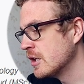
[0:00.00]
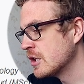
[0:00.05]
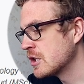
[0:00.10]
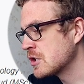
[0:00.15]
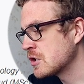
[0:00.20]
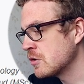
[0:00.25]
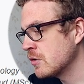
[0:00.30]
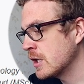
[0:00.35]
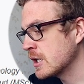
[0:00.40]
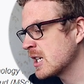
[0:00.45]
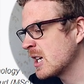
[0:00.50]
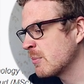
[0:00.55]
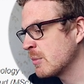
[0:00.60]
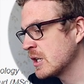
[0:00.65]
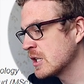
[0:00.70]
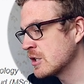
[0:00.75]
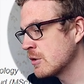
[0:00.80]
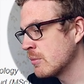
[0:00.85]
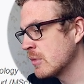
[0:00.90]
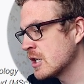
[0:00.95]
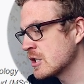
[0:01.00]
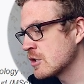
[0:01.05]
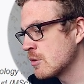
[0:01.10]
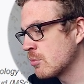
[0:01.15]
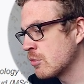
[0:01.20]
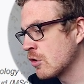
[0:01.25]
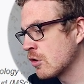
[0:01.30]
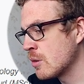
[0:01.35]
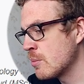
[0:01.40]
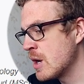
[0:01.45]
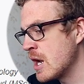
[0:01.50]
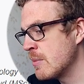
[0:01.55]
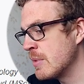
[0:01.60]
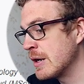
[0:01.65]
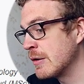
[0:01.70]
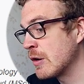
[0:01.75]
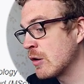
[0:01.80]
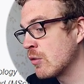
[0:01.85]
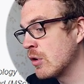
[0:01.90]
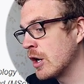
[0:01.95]
Student admission master program may be
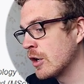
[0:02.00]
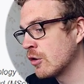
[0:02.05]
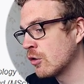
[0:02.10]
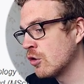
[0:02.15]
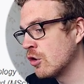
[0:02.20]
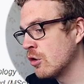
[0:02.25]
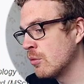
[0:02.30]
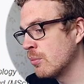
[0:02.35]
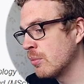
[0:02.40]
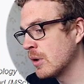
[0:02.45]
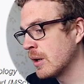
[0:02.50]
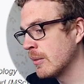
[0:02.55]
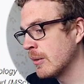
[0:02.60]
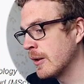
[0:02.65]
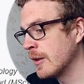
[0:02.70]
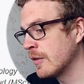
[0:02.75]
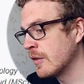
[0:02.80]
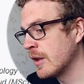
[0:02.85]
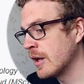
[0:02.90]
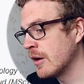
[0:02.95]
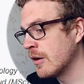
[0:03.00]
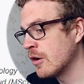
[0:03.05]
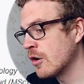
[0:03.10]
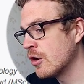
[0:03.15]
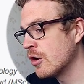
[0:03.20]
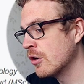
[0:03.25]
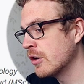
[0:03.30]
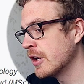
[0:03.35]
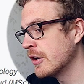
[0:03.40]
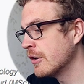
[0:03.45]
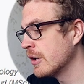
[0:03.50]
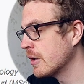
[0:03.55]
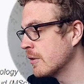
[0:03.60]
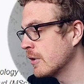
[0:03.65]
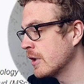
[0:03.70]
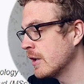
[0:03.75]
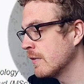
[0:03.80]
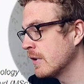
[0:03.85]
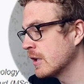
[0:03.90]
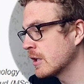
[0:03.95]
required to complement their earlier
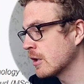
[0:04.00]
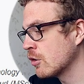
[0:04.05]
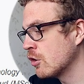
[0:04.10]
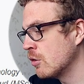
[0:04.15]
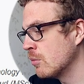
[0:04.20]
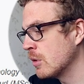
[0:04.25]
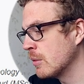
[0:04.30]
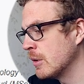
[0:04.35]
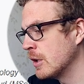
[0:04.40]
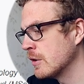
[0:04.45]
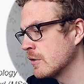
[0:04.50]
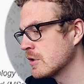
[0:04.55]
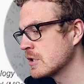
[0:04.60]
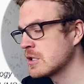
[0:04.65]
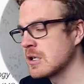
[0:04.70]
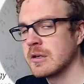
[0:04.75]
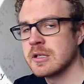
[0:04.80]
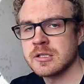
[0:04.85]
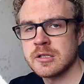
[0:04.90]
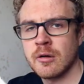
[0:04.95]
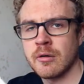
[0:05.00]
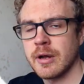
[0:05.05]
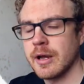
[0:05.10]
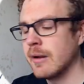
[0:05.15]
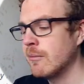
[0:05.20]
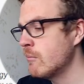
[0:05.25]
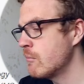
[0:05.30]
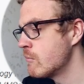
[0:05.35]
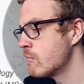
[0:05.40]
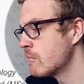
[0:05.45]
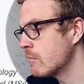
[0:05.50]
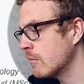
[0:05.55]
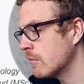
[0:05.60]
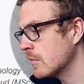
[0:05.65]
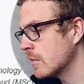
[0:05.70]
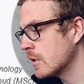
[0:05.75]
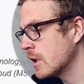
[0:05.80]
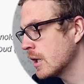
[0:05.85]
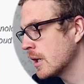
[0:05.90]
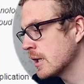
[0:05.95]
degree with the complementary studies. Okay,
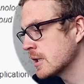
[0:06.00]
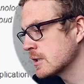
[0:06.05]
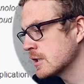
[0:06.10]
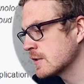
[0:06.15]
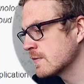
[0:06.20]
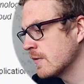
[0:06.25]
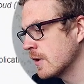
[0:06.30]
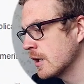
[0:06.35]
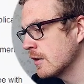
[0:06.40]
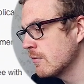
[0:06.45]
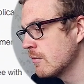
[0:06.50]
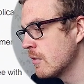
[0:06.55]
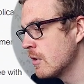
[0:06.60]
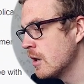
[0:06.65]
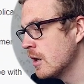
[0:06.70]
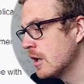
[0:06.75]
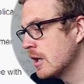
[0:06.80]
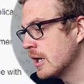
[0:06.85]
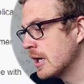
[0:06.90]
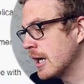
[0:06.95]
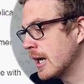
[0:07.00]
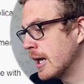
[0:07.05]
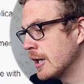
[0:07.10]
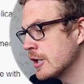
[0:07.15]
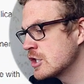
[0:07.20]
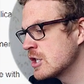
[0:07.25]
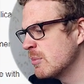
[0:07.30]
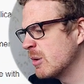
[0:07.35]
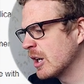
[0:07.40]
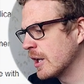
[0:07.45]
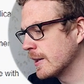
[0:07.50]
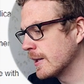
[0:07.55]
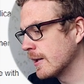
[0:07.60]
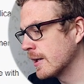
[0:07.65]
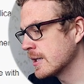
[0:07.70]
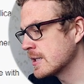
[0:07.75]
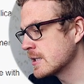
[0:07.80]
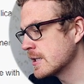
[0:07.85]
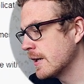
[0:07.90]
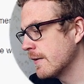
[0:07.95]
I guess that's fine. Eligibility,
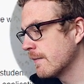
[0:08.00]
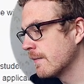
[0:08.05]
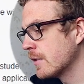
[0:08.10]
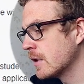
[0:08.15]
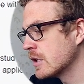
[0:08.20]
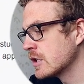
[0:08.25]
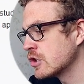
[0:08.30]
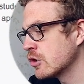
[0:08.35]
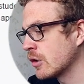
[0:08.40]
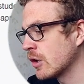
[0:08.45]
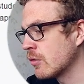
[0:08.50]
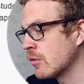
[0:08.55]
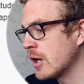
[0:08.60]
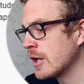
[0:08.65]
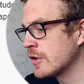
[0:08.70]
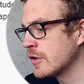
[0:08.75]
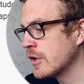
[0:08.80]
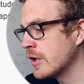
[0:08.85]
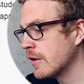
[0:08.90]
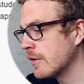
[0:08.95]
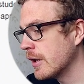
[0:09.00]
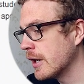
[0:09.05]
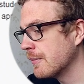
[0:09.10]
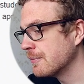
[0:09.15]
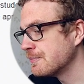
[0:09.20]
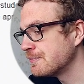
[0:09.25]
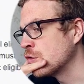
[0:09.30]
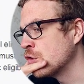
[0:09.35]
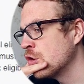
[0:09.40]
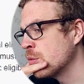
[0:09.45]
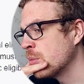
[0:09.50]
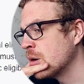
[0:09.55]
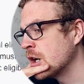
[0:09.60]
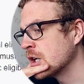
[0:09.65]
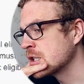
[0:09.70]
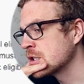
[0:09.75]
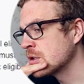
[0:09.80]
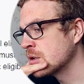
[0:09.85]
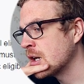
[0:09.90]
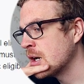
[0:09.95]
let's see. So the criteria, two
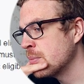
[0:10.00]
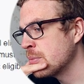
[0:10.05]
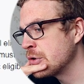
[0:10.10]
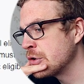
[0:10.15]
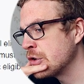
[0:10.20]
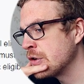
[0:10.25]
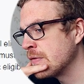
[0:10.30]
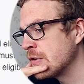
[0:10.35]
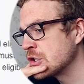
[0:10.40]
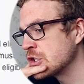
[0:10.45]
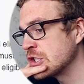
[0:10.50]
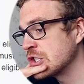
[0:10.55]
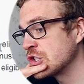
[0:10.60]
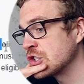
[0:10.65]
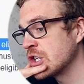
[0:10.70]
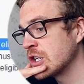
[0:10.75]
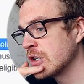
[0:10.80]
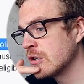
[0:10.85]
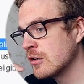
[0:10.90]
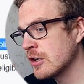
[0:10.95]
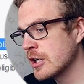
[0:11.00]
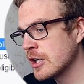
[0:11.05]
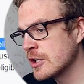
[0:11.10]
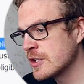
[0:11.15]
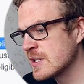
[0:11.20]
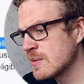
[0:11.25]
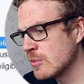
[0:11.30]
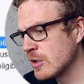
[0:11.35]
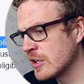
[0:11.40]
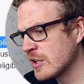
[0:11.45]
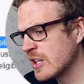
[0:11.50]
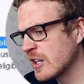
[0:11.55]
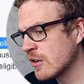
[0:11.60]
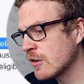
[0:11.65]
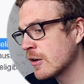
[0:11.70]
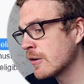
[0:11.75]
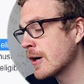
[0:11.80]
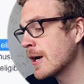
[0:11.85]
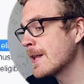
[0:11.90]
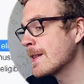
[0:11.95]
parts, Tampere University's general eligibility
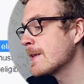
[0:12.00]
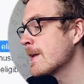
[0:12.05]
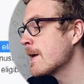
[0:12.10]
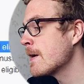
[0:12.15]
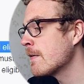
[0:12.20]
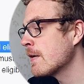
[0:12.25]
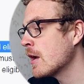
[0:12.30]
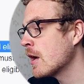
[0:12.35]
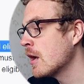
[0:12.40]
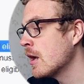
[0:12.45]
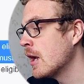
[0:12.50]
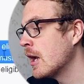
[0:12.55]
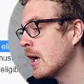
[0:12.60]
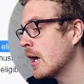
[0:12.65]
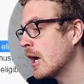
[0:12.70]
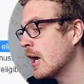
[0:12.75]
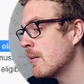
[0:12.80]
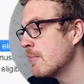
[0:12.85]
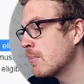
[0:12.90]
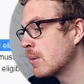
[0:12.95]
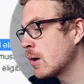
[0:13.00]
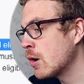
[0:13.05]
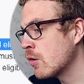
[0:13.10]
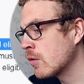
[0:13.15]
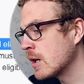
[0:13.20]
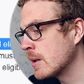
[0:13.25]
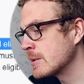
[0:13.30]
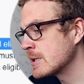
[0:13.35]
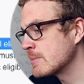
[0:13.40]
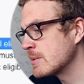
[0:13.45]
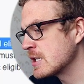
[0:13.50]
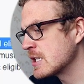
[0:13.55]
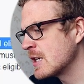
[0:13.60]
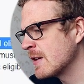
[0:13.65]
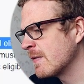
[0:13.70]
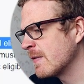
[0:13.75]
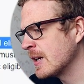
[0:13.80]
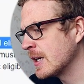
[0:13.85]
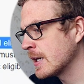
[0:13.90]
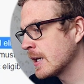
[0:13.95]
criteria and
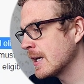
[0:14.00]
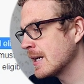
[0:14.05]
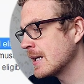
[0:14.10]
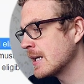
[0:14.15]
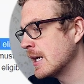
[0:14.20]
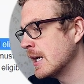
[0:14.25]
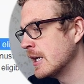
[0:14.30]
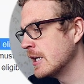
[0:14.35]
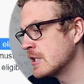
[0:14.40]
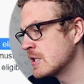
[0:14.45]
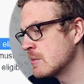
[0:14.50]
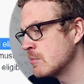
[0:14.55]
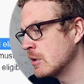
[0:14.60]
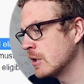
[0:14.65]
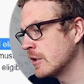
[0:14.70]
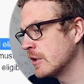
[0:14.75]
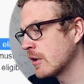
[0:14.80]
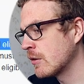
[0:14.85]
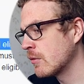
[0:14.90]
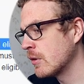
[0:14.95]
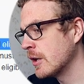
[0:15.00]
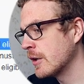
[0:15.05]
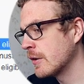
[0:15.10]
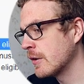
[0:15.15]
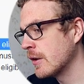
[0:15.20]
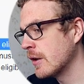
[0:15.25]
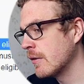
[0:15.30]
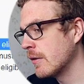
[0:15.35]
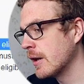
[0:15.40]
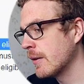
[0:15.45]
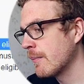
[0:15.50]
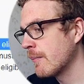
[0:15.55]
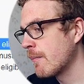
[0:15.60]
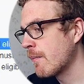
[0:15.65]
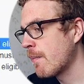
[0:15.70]
program-specific eligibility criteria,